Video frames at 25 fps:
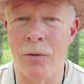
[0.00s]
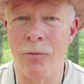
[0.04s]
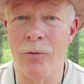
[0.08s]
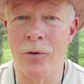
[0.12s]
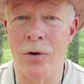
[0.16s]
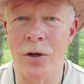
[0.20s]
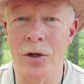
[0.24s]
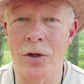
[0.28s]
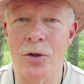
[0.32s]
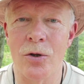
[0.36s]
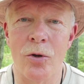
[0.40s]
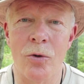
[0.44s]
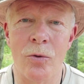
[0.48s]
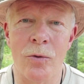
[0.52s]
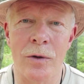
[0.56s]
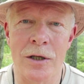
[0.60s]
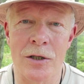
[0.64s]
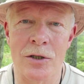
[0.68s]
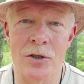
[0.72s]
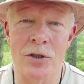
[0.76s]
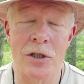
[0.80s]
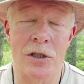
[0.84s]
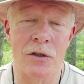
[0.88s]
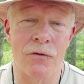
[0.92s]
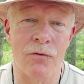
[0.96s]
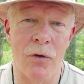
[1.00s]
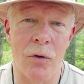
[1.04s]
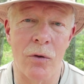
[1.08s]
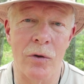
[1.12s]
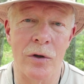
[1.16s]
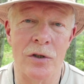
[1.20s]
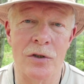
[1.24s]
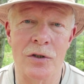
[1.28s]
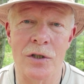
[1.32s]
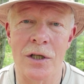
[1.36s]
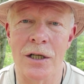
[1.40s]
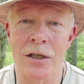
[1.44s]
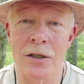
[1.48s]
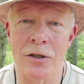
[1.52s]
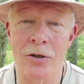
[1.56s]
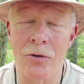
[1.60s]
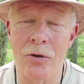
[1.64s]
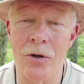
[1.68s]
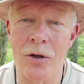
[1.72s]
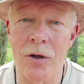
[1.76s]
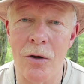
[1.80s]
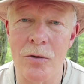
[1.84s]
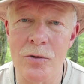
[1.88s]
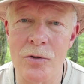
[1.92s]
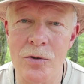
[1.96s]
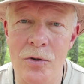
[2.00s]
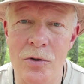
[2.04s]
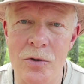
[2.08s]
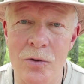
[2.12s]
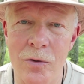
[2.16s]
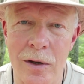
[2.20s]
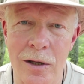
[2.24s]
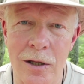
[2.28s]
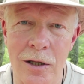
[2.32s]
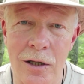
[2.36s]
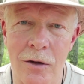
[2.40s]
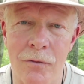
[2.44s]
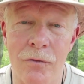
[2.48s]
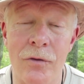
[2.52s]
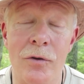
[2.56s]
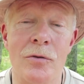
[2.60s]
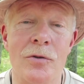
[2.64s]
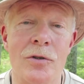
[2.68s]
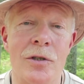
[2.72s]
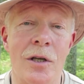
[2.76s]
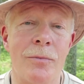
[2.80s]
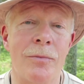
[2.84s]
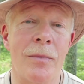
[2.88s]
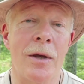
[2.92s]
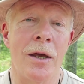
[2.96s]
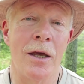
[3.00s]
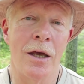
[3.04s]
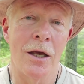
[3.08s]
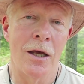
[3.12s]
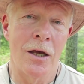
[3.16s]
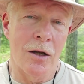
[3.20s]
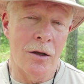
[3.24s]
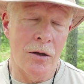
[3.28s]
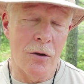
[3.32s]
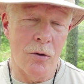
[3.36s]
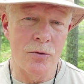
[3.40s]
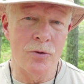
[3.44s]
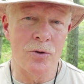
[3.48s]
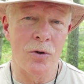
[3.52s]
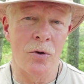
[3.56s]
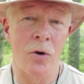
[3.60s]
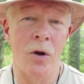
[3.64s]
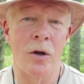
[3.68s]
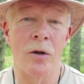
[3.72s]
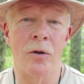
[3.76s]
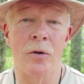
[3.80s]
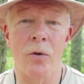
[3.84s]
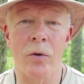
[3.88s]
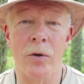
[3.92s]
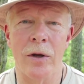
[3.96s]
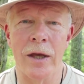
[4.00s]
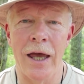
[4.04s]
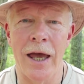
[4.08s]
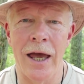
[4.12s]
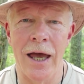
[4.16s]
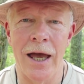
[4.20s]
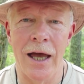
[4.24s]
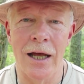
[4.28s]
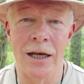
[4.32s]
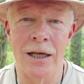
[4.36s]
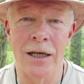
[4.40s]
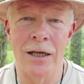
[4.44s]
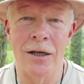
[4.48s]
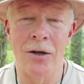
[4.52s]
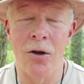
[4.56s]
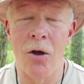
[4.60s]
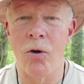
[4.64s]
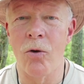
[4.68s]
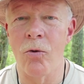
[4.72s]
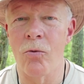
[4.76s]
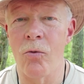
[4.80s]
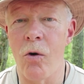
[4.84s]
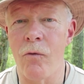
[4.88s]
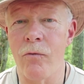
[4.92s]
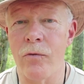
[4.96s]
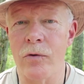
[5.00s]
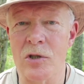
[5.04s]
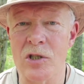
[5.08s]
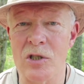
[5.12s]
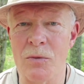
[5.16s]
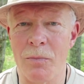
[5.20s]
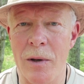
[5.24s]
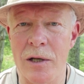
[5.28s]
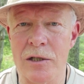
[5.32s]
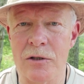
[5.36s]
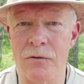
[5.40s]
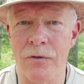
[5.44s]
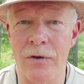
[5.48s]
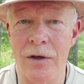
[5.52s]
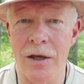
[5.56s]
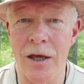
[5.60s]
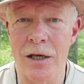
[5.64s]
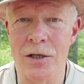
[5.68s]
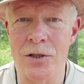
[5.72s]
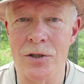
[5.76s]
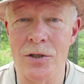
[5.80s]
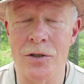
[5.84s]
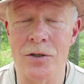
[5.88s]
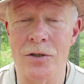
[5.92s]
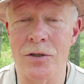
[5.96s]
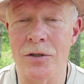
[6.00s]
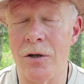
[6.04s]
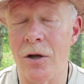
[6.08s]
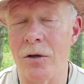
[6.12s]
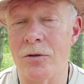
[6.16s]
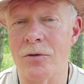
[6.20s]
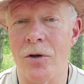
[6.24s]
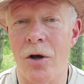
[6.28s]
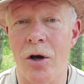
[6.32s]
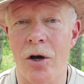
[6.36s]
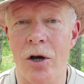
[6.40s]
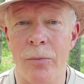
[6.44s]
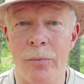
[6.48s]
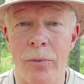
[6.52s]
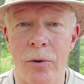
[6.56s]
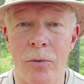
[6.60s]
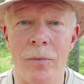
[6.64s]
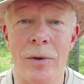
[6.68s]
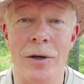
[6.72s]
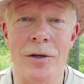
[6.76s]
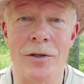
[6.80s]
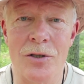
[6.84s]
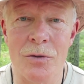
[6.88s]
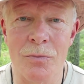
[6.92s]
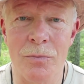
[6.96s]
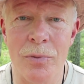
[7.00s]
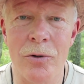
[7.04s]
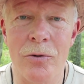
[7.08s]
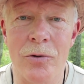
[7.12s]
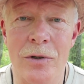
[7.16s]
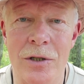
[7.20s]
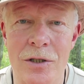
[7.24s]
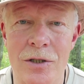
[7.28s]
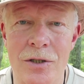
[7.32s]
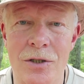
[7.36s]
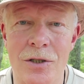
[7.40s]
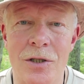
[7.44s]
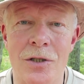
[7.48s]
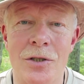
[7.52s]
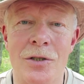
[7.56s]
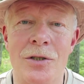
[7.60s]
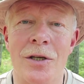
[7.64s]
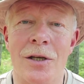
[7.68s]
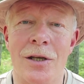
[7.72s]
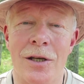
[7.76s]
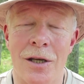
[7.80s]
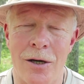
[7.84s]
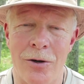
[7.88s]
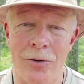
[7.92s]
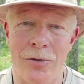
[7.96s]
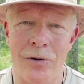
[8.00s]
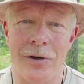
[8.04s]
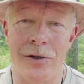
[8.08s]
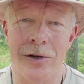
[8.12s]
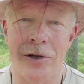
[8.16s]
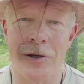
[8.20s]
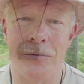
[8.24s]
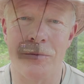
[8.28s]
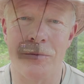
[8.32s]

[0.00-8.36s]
What we're gonna do is just focus in a little closer so I can give you some closer look at it. I'll go over its specifications and I'll talk about my experiences carrying